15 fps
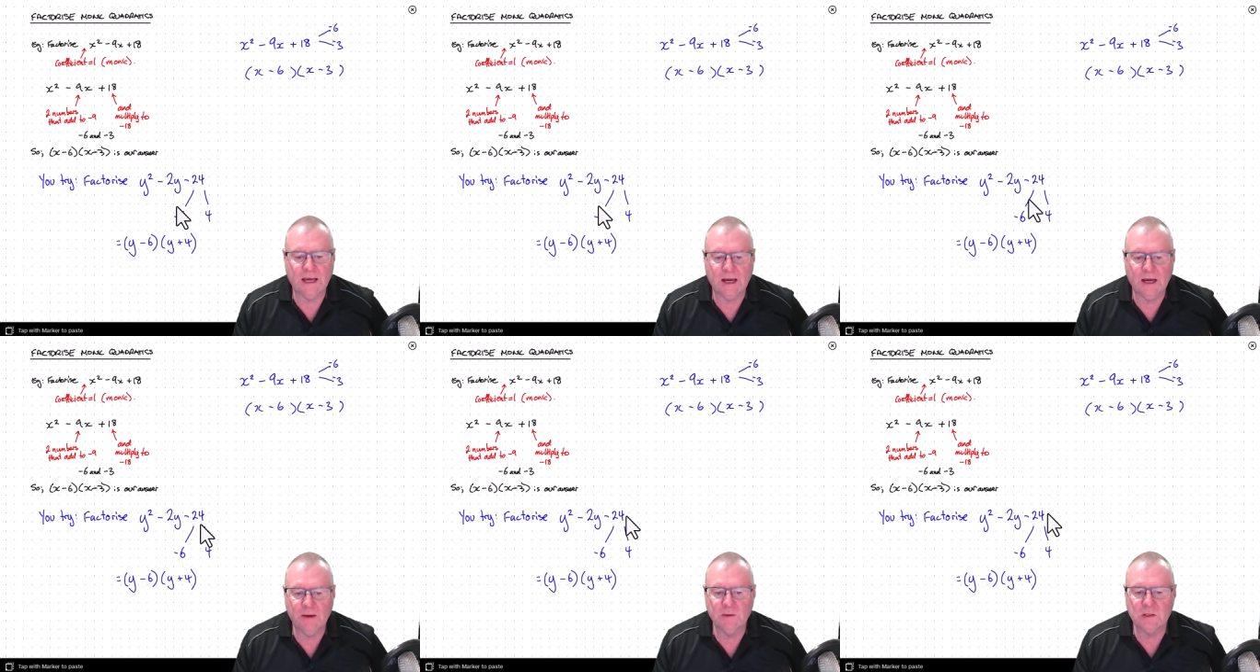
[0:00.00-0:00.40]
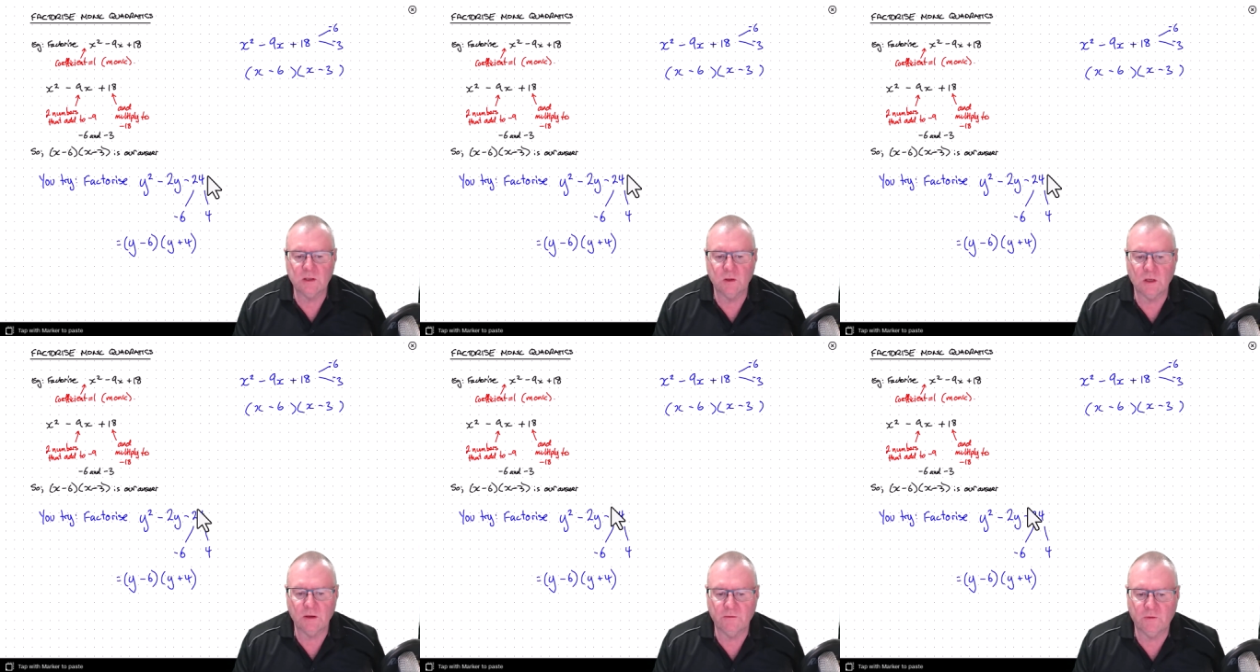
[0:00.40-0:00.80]
I was
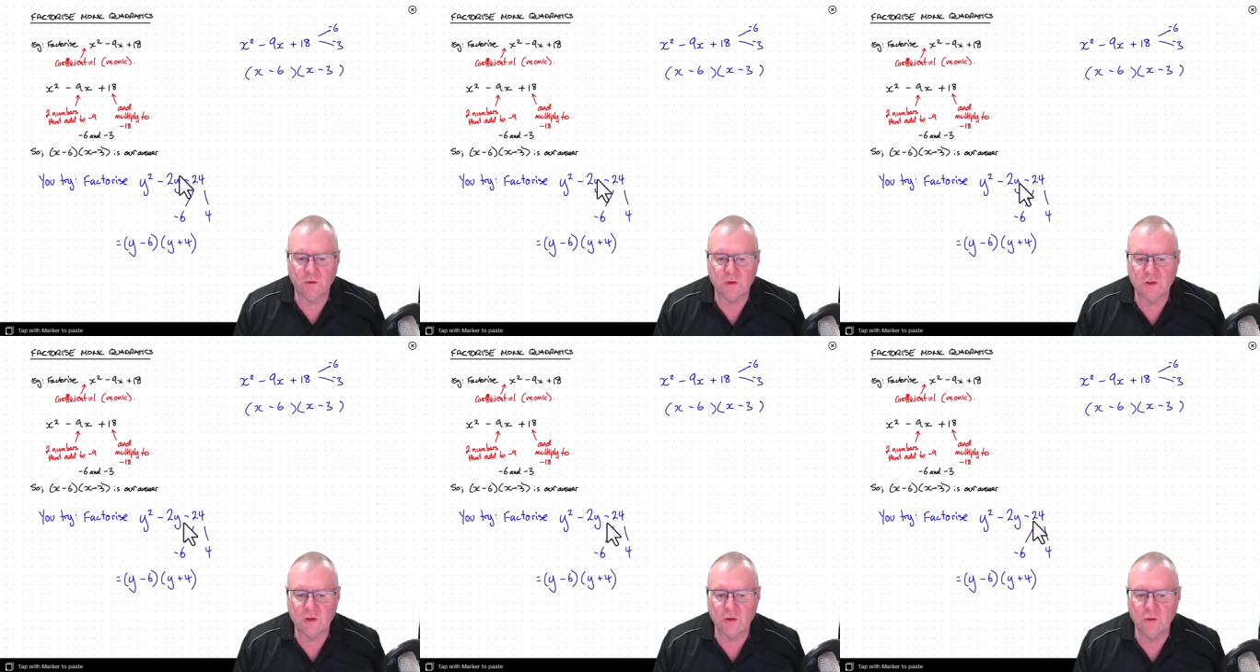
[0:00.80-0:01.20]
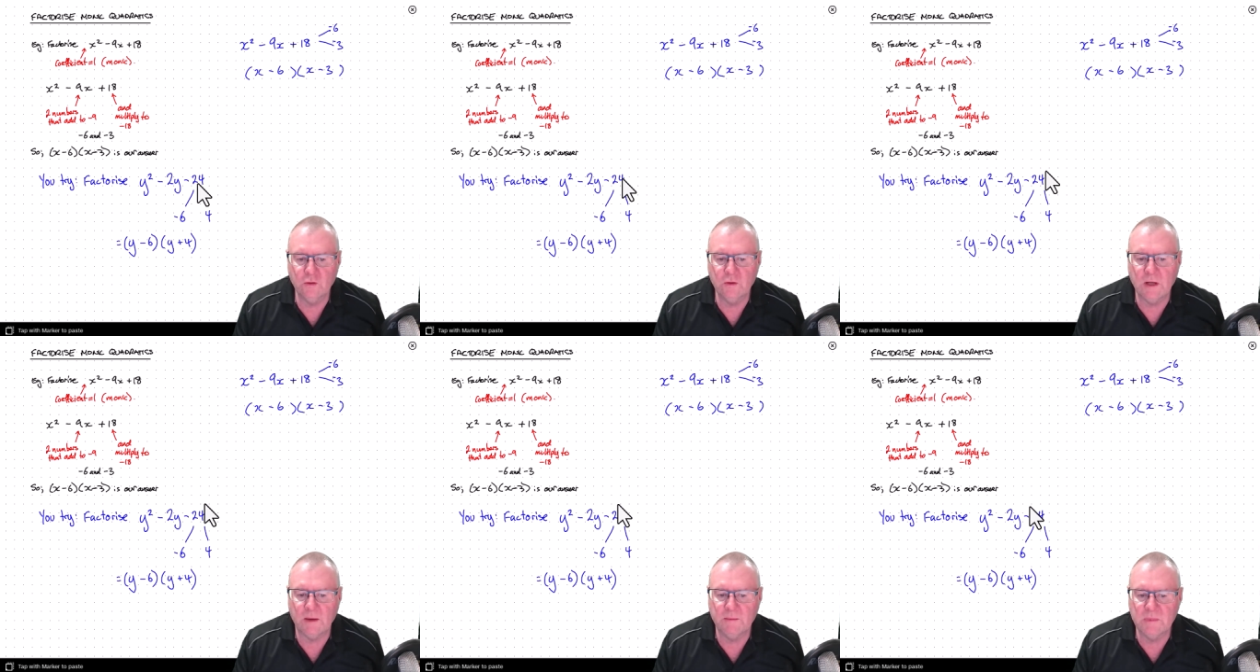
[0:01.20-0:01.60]
looking for two
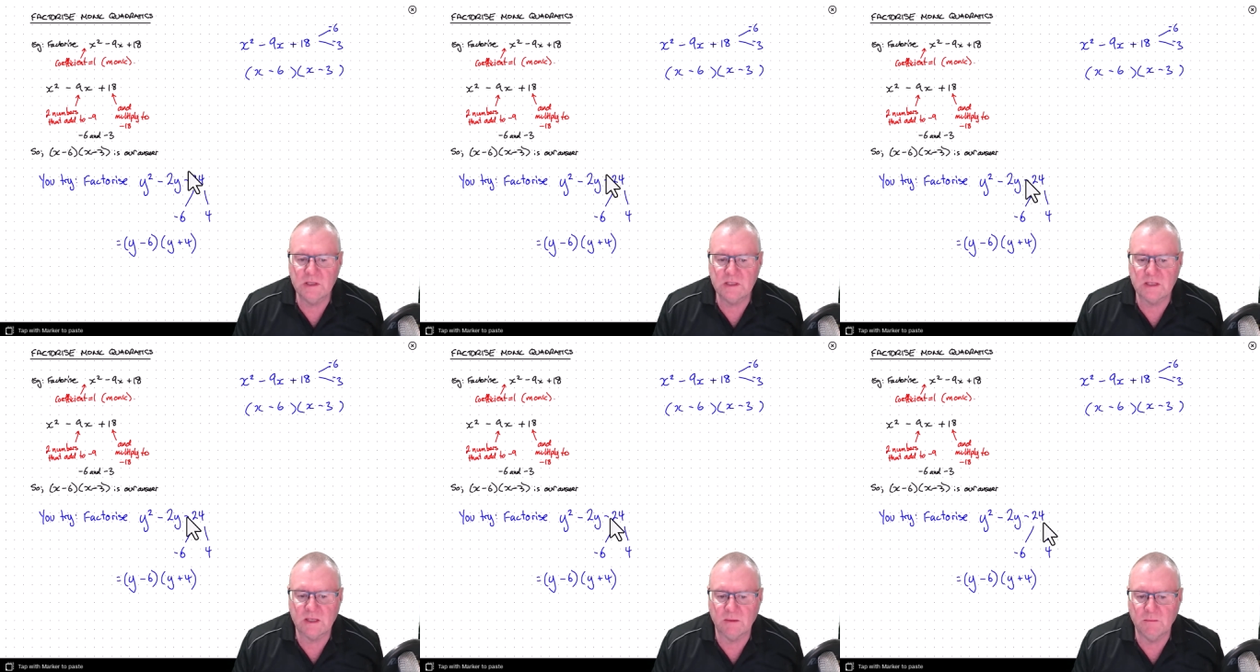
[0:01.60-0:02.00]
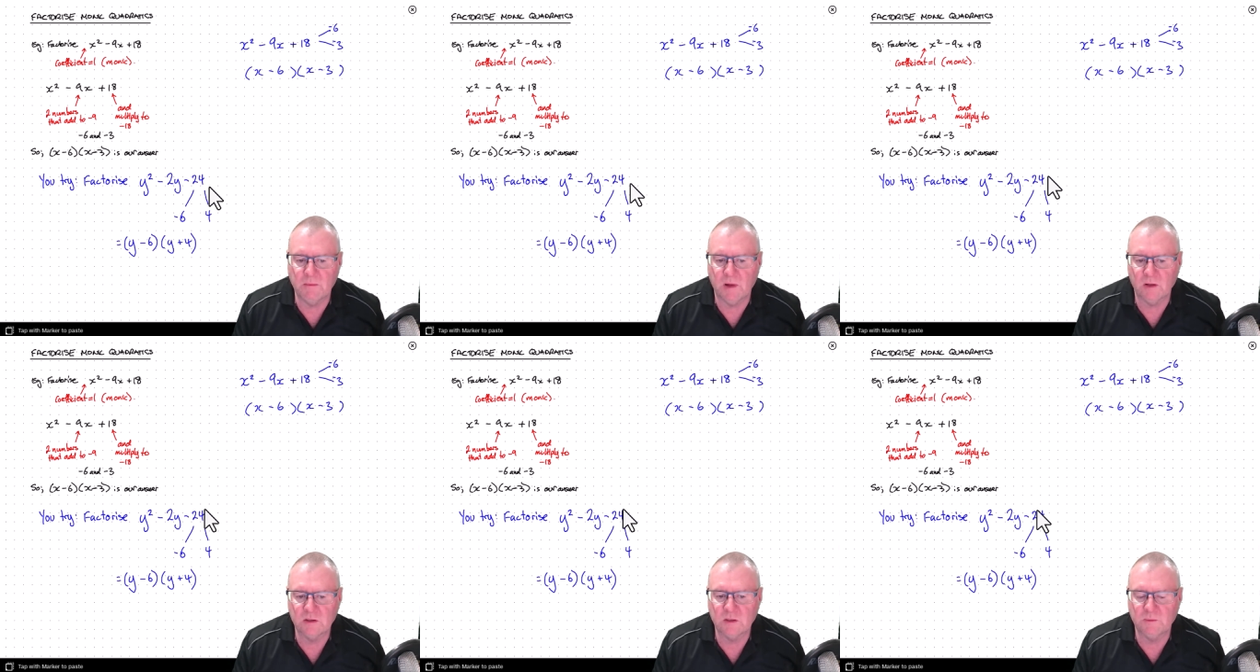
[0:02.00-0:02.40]
numbers that
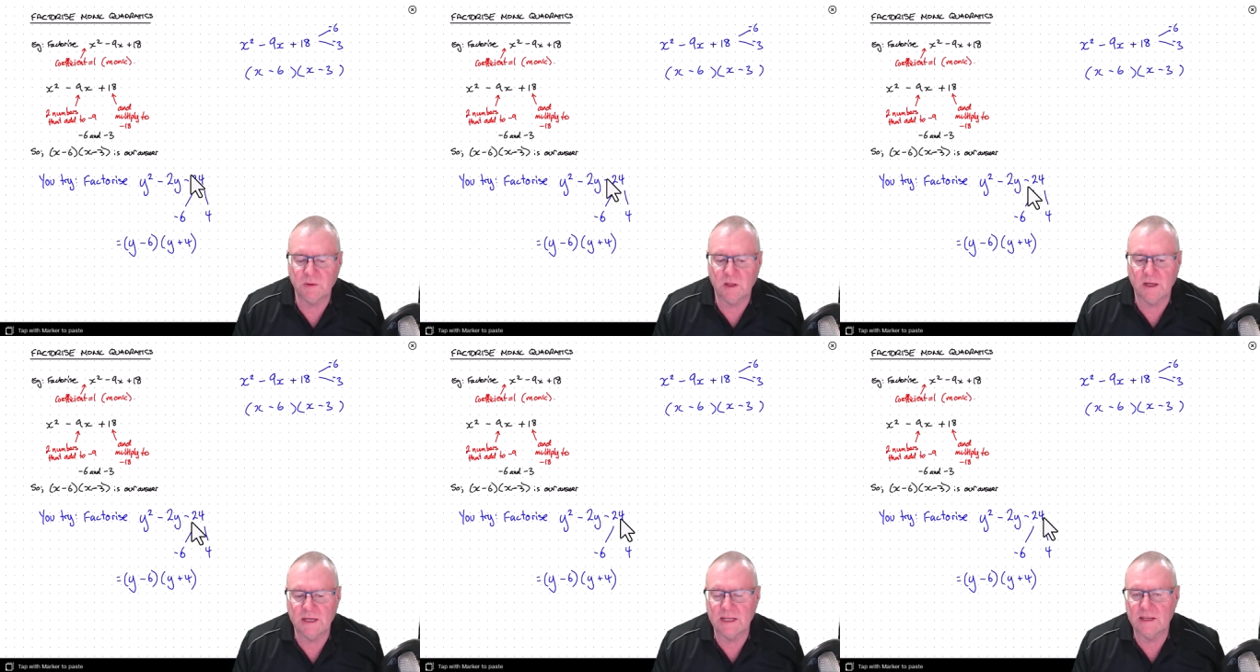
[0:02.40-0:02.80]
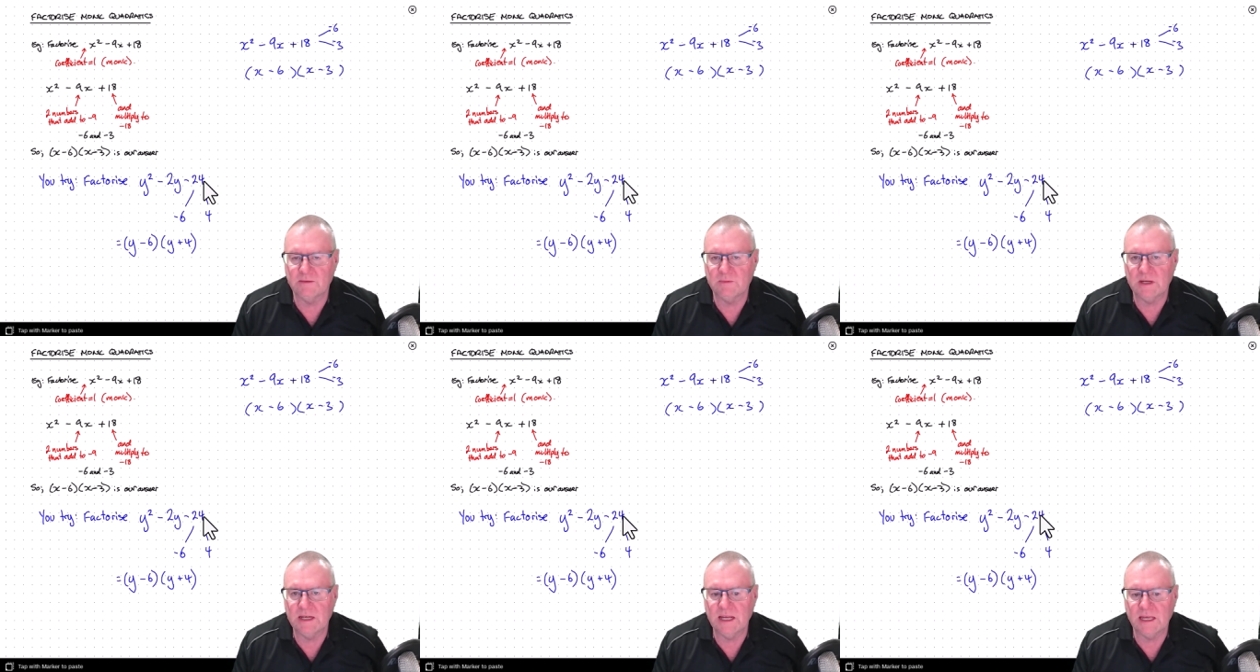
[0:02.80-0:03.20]
multiply to give
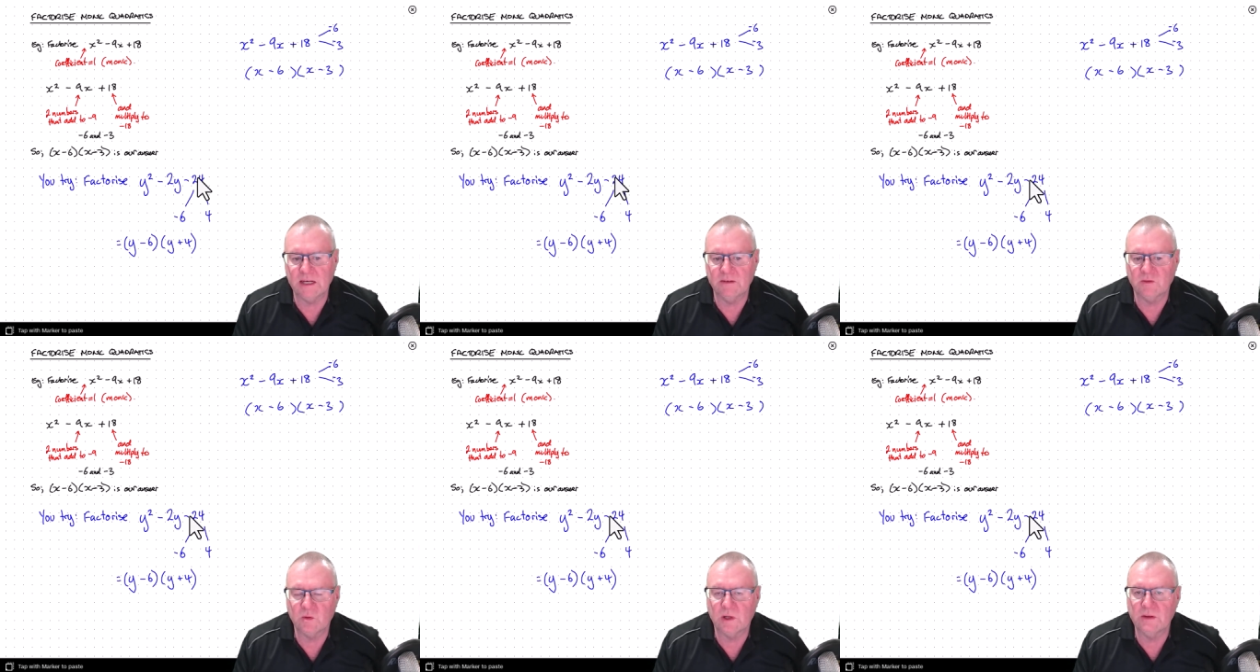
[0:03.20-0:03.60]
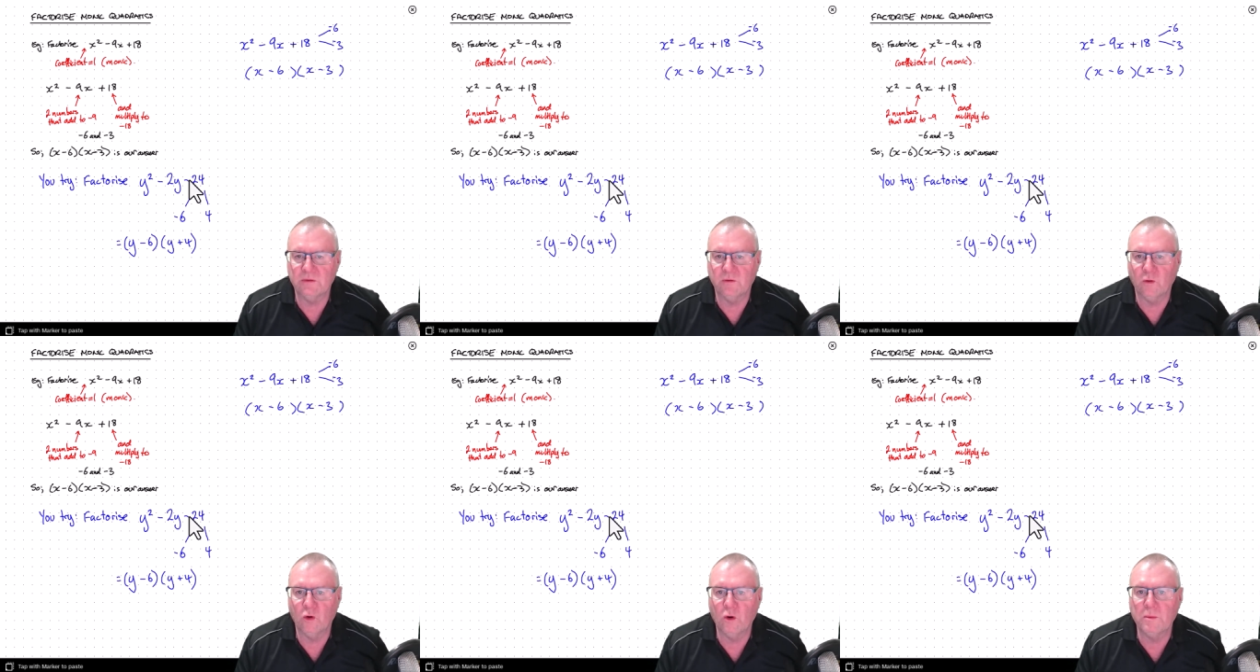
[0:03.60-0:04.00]
me negative
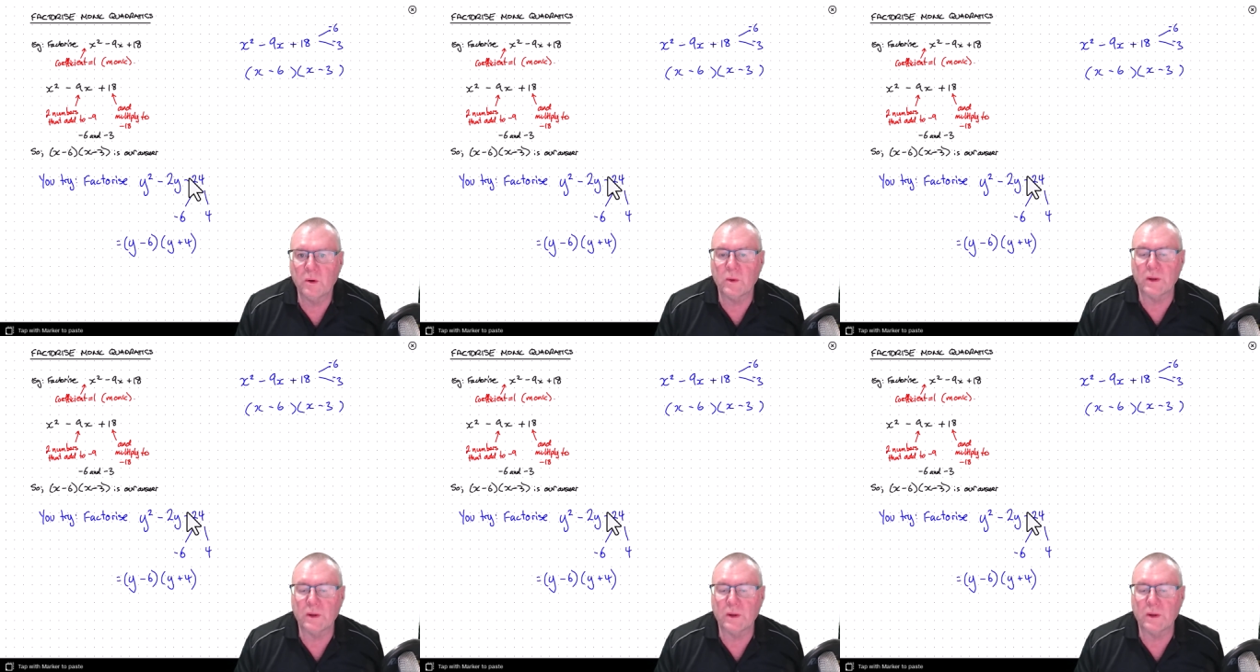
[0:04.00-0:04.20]
24, but